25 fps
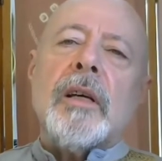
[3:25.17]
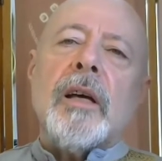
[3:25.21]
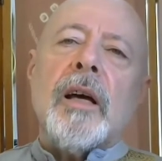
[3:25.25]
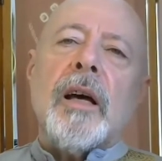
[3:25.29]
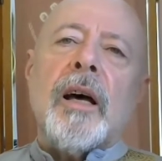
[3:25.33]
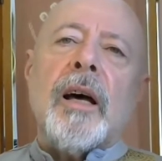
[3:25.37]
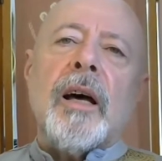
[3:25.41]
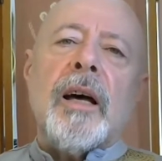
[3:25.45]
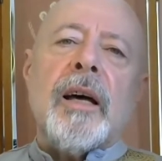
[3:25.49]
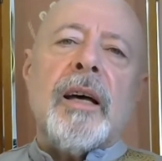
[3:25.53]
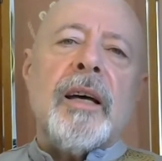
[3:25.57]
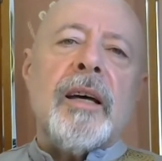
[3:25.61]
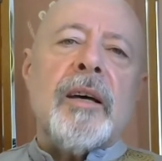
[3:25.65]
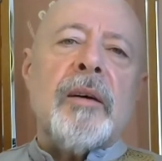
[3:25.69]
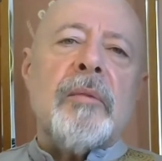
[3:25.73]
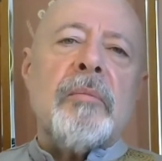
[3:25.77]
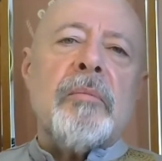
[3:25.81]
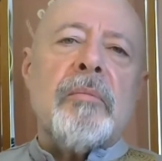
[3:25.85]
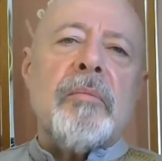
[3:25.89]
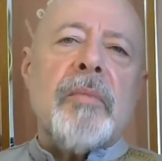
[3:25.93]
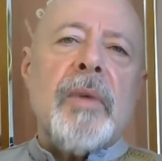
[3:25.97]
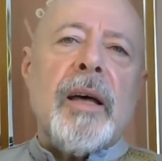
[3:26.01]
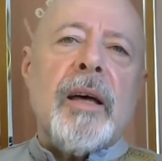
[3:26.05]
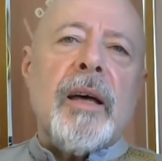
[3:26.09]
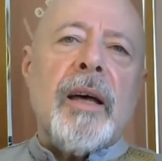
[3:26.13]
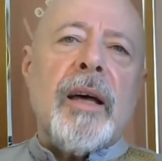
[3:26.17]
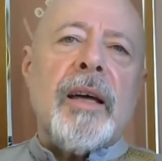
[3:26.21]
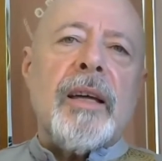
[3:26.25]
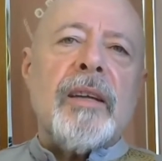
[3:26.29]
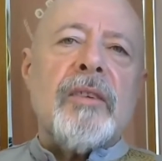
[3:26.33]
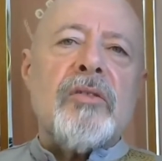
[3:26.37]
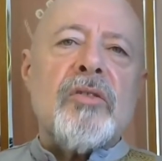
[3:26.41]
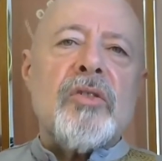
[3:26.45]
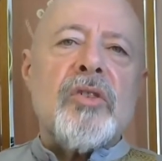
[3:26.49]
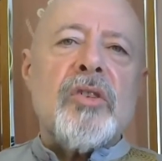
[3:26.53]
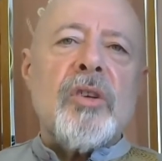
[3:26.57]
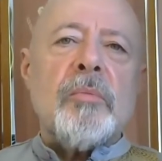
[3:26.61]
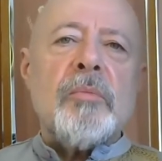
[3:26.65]

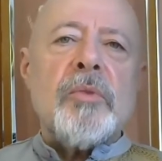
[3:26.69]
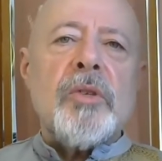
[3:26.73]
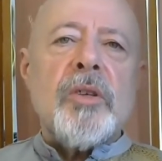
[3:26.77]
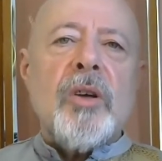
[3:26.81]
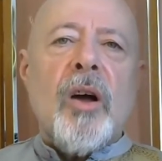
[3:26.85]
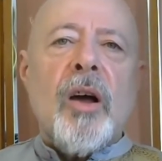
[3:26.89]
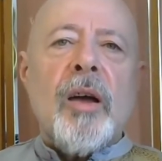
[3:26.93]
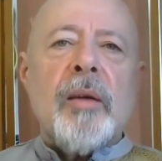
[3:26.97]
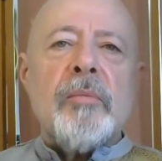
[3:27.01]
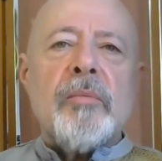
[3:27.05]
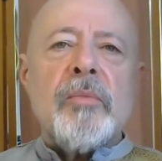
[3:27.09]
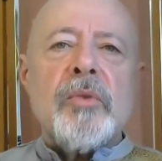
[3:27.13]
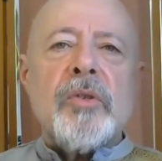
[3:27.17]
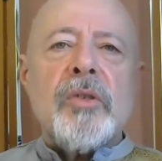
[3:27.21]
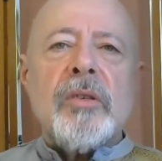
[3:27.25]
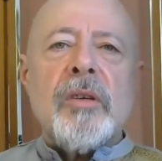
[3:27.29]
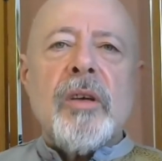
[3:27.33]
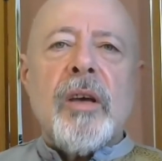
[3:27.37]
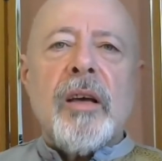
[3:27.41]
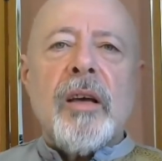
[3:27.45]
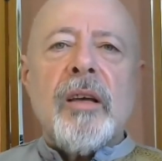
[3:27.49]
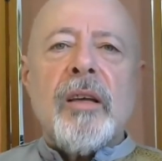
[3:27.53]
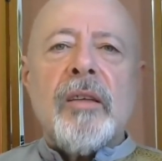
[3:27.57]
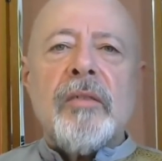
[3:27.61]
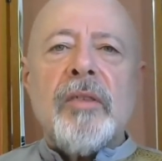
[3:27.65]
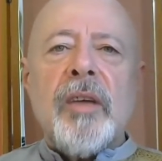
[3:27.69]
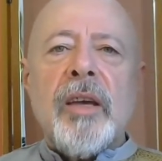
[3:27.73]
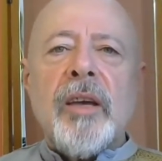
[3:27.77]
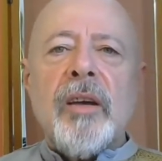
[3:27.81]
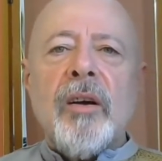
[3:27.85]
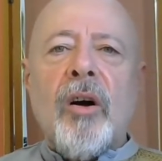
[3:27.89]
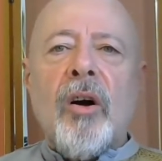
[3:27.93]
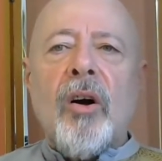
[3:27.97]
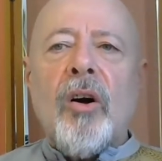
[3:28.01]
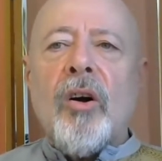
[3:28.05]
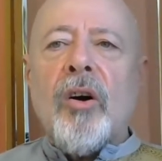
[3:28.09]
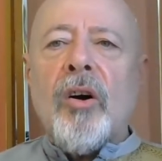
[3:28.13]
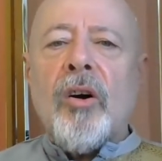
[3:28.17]
And sometimes they
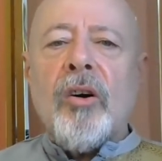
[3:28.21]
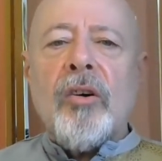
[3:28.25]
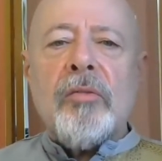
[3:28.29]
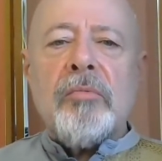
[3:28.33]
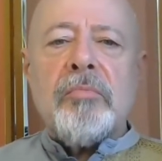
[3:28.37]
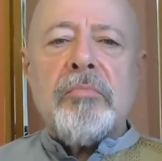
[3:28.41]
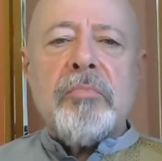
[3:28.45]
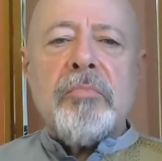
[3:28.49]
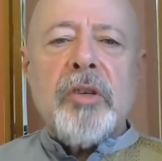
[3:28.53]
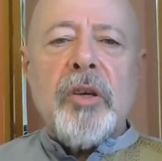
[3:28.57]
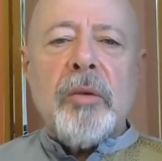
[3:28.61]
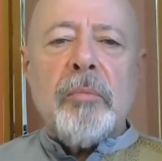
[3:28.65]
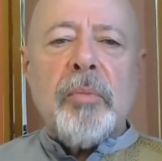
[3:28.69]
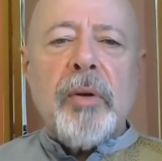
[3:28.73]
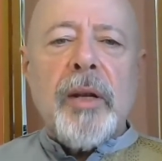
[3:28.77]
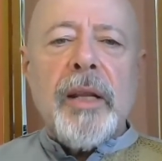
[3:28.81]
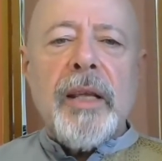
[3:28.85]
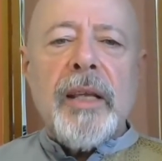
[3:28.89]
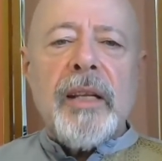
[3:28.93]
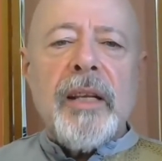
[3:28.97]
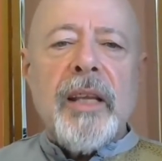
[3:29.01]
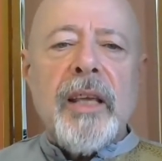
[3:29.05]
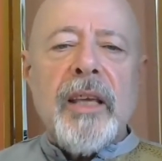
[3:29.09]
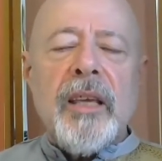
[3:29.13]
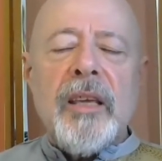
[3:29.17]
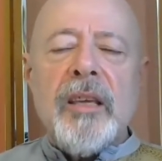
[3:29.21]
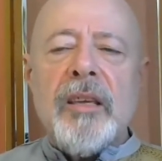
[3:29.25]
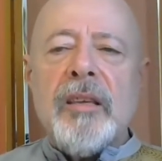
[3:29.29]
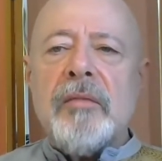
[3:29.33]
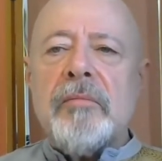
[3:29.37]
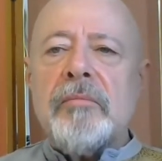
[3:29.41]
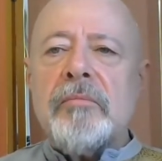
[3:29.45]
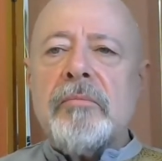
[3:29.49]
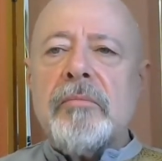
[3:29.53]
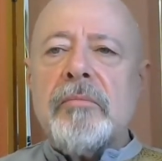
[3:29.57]
are completely